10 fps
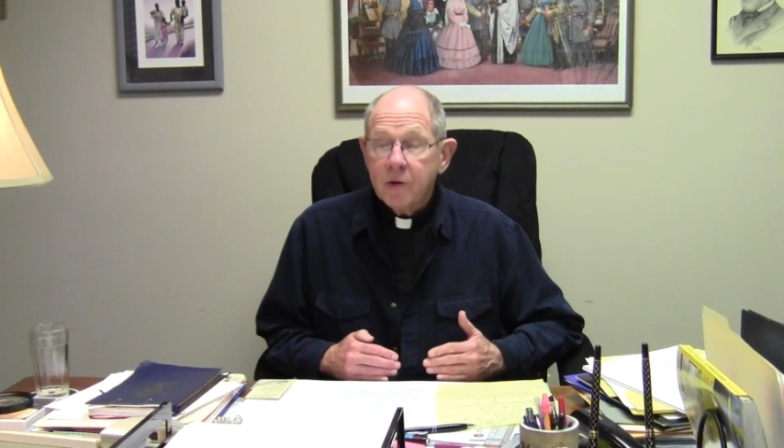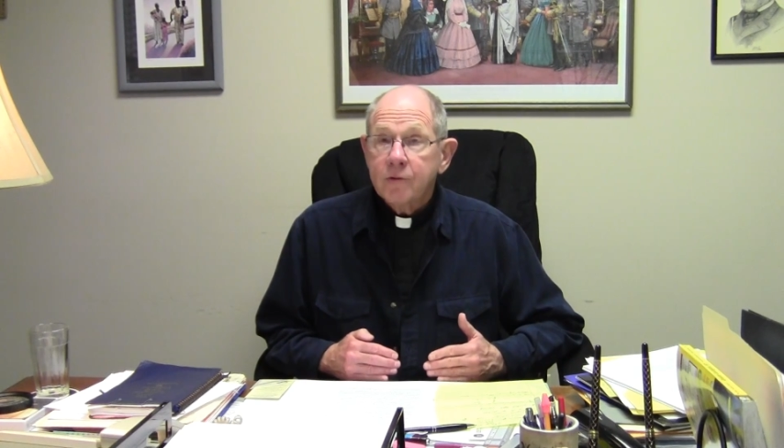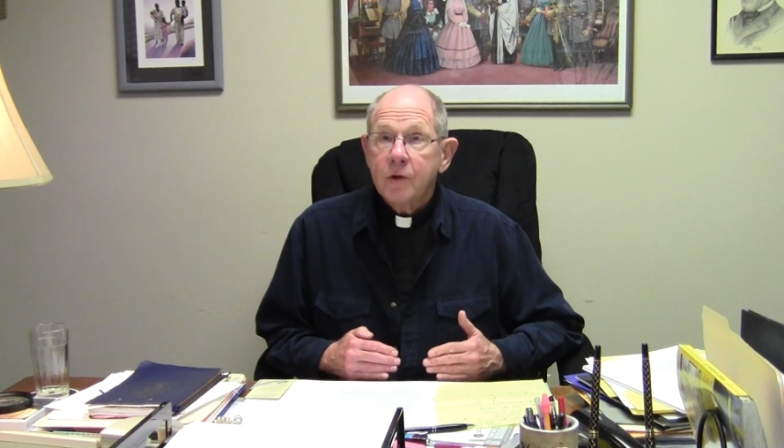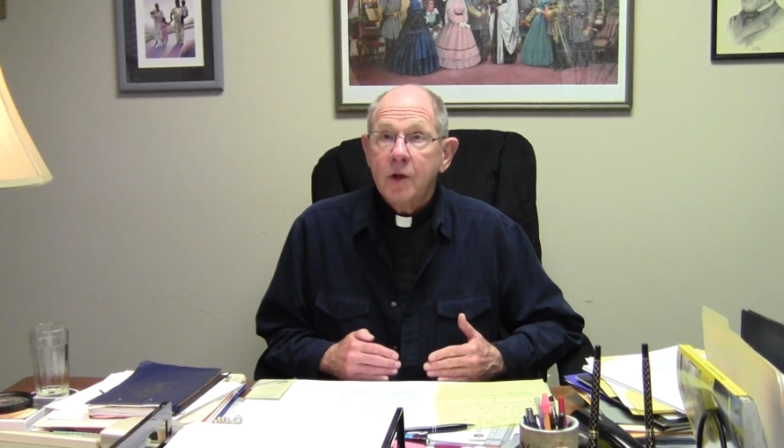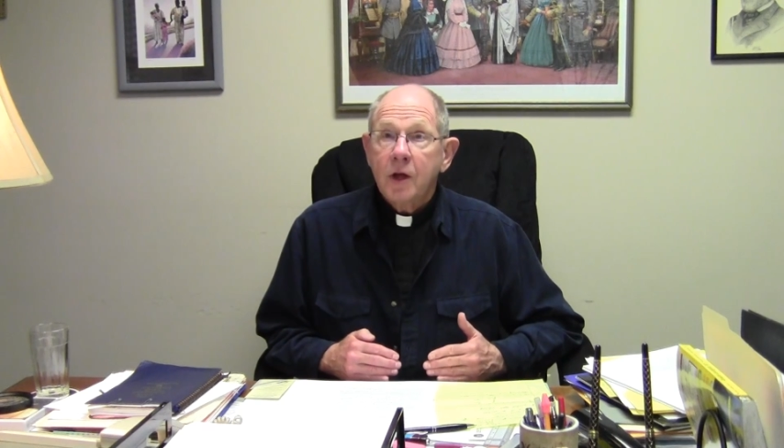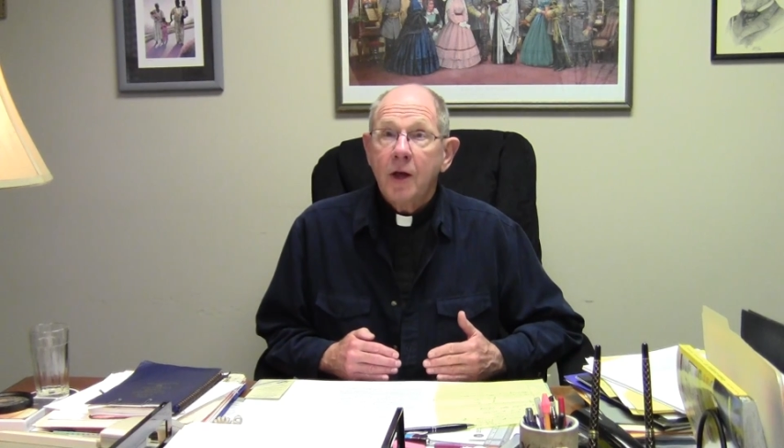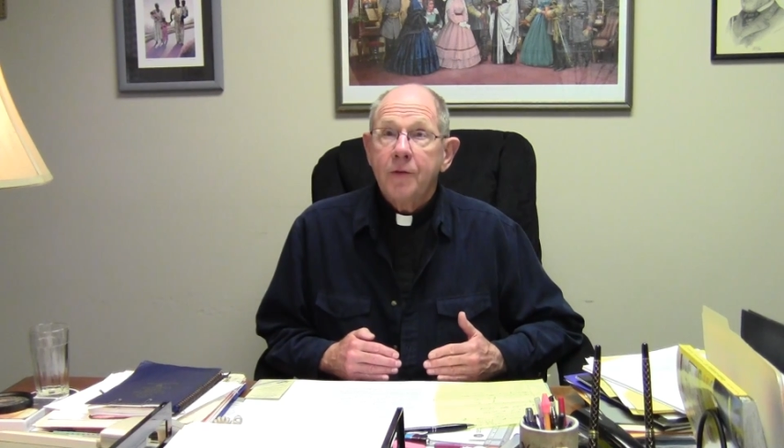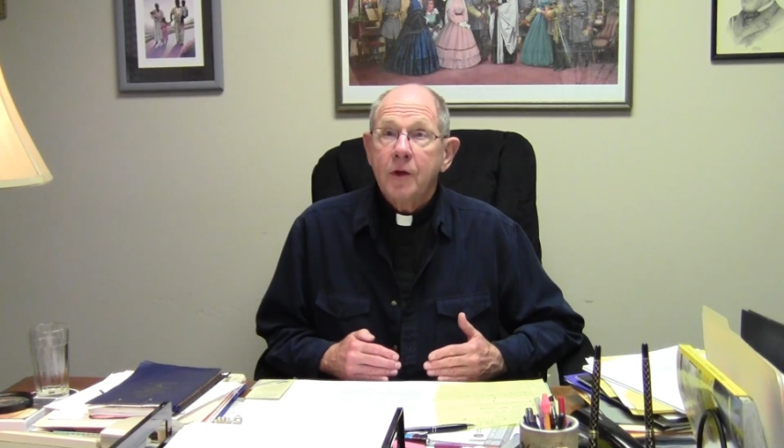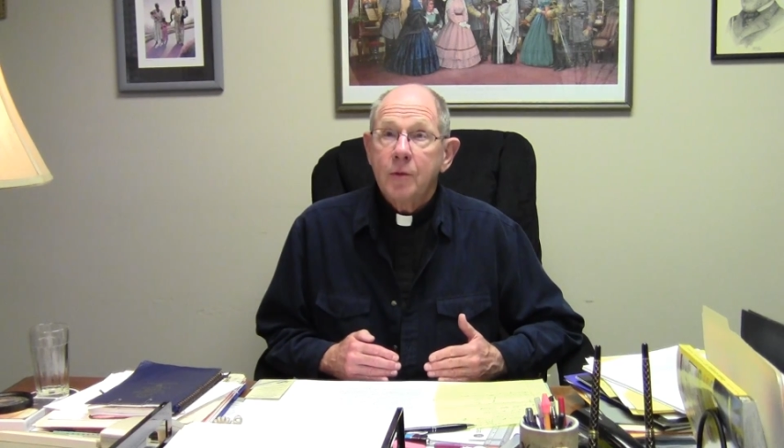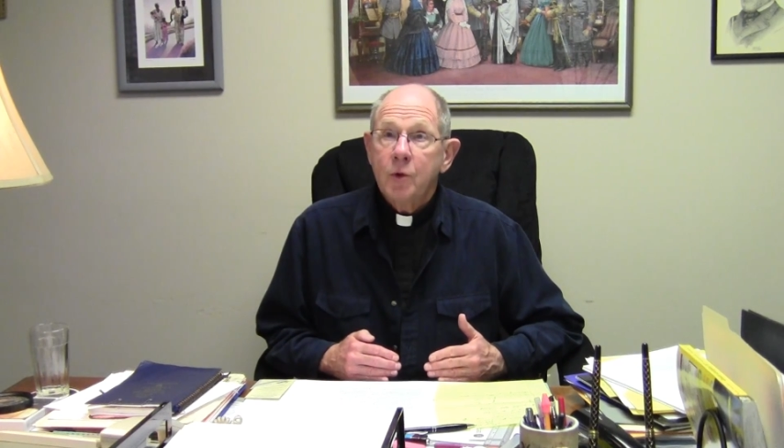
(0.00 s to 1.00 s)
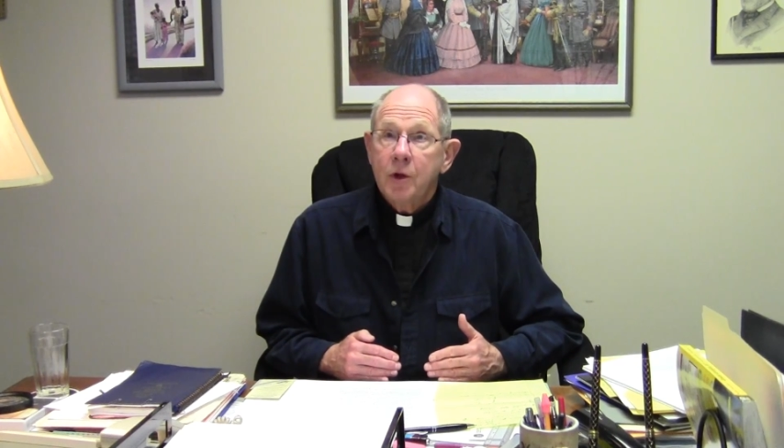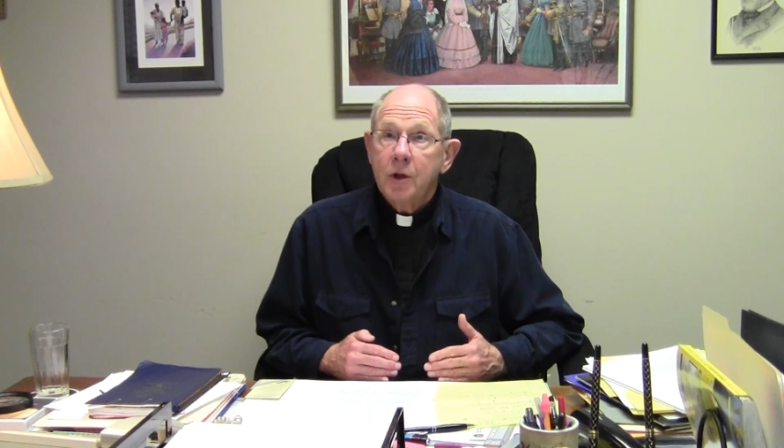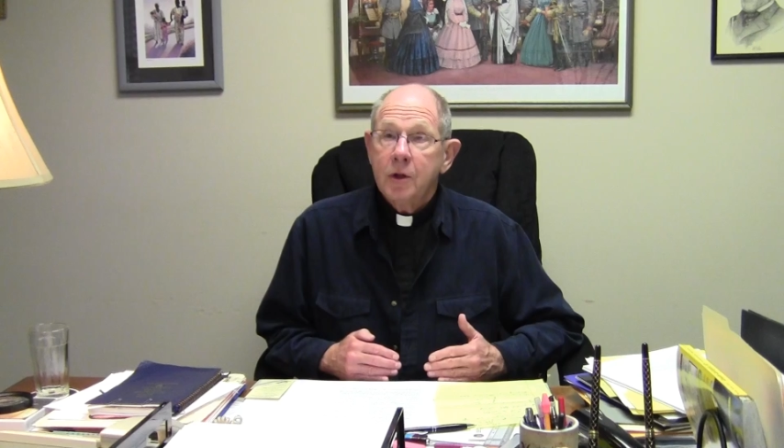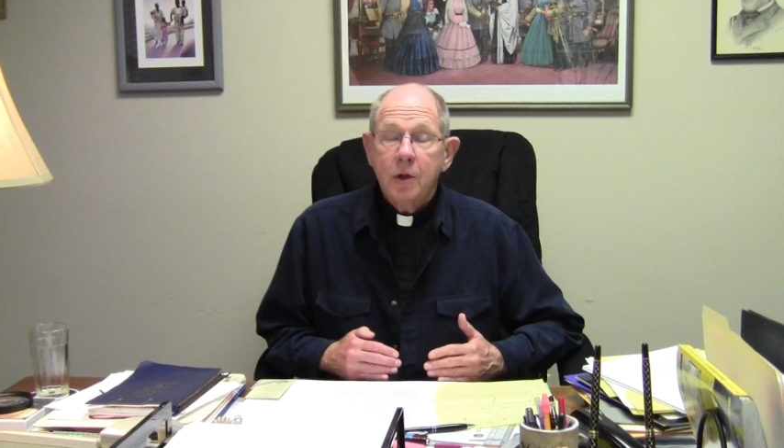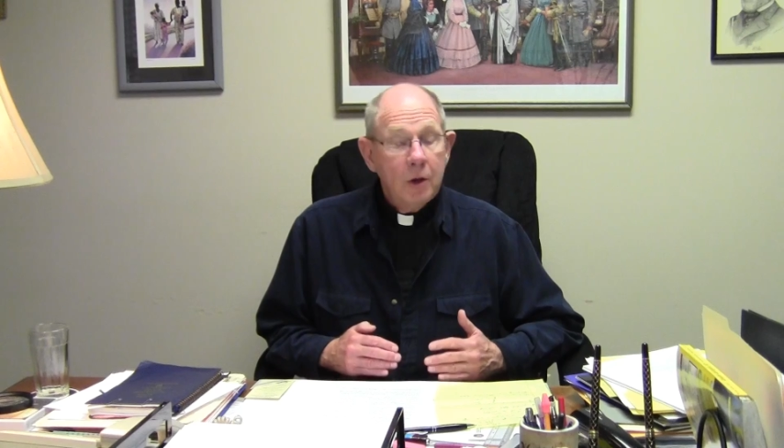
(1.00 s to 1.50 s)
just to the Catholic
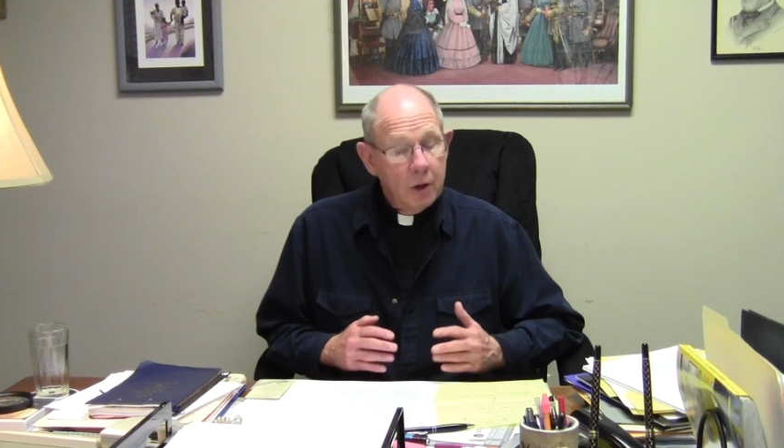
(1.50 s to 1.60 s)
community,